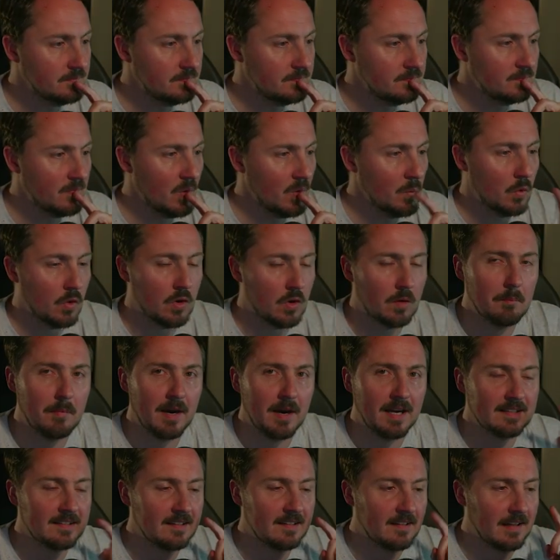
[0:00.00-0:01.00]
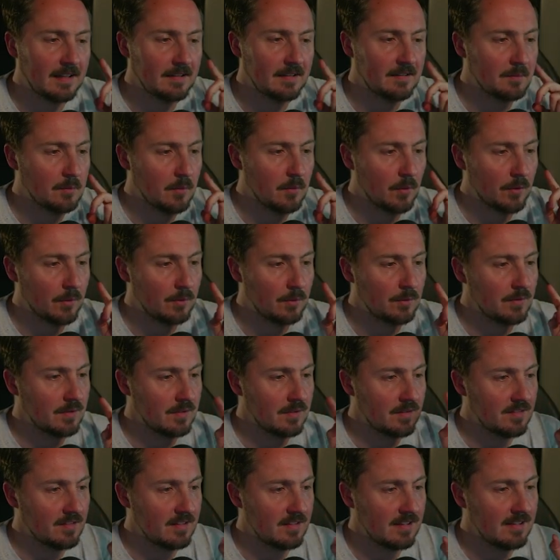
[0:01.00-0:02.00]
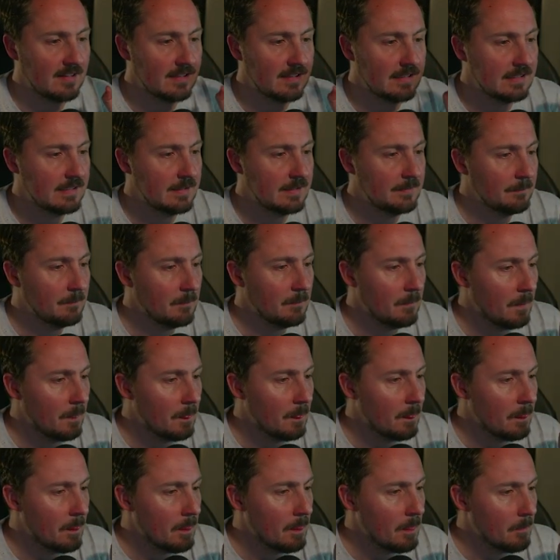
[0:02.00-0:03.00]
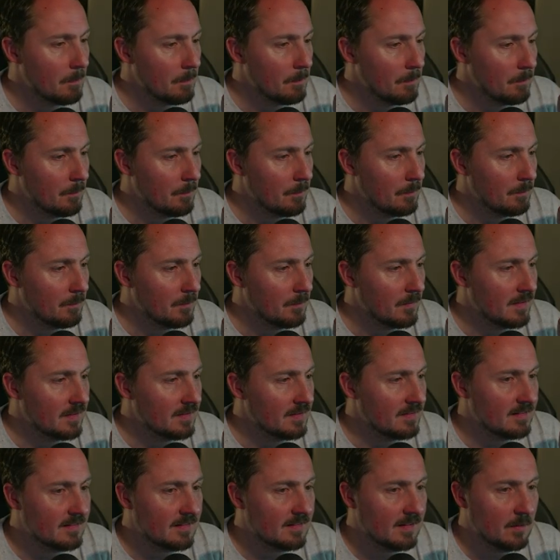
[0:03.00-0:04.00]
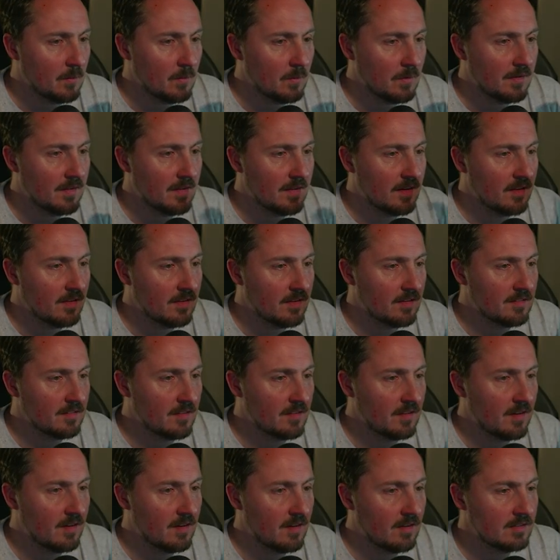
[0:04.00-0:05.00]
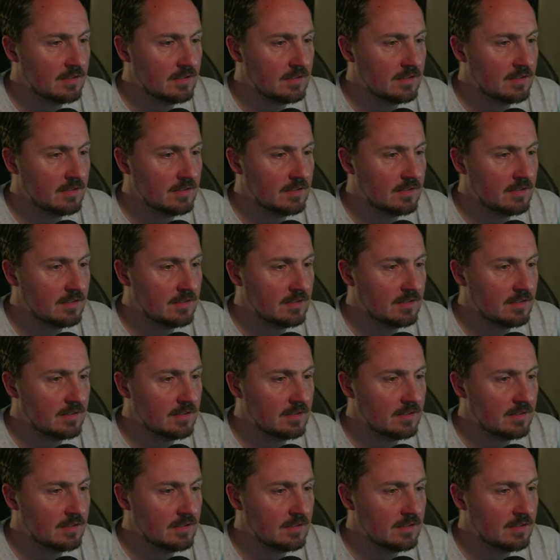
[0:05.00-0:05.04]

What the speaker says: We'll come back to that tomorrow and see. Let's see what the others are.